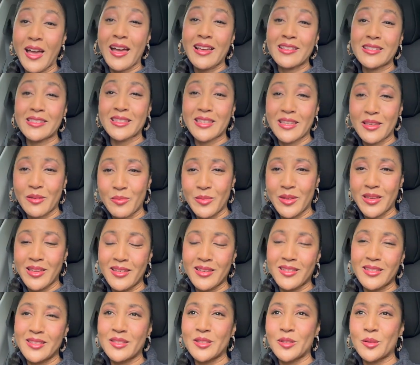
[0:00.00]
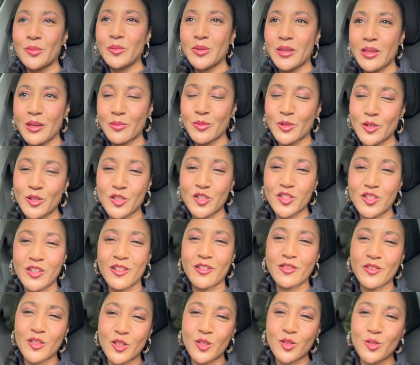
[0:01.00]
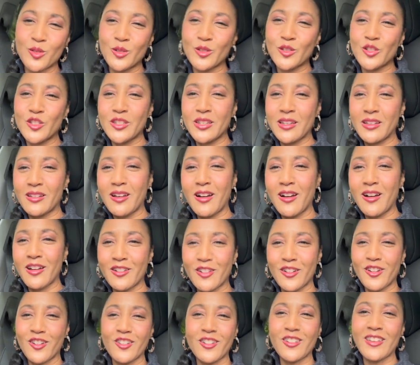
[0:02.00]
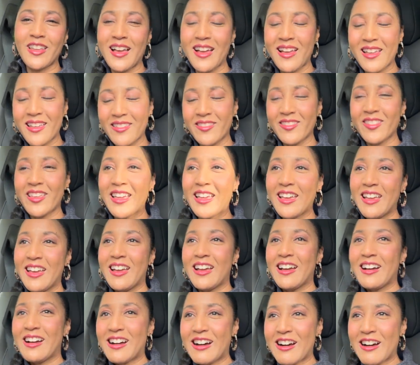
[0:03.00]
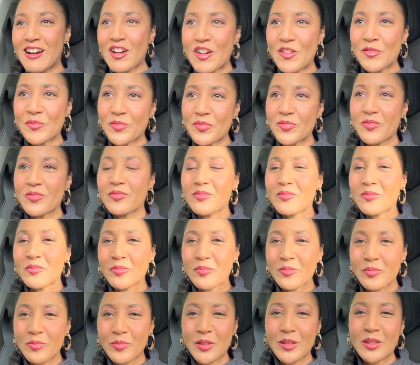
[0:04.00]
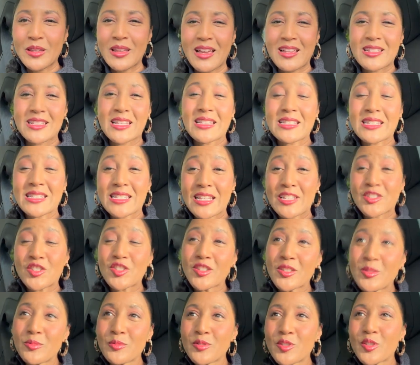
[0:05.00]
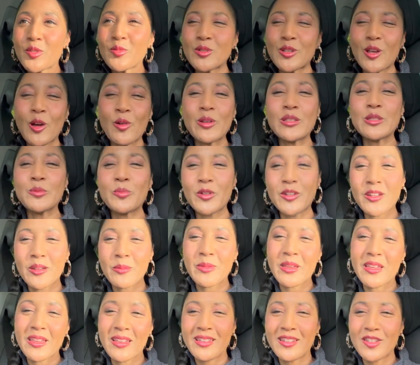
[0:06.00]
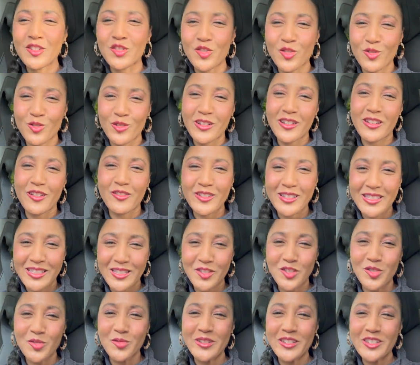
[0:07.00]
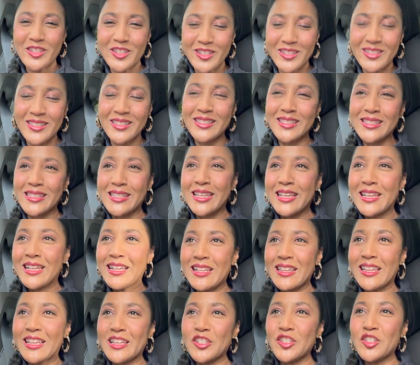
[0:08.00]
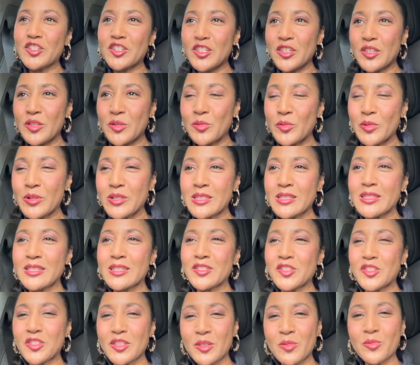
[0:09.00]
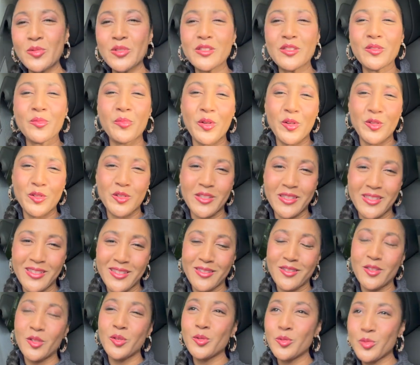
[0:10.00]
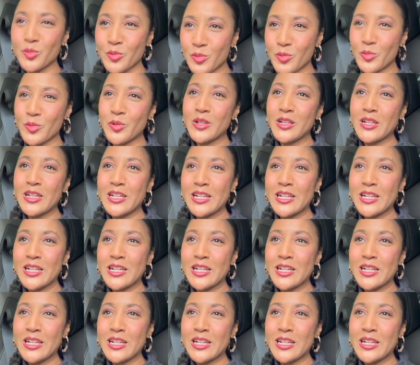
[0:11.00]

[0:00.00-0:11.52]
asking me to be able to share the eulogy and honor her life. But as I said, she was always putting me in extraordinary situations. Like she was the person who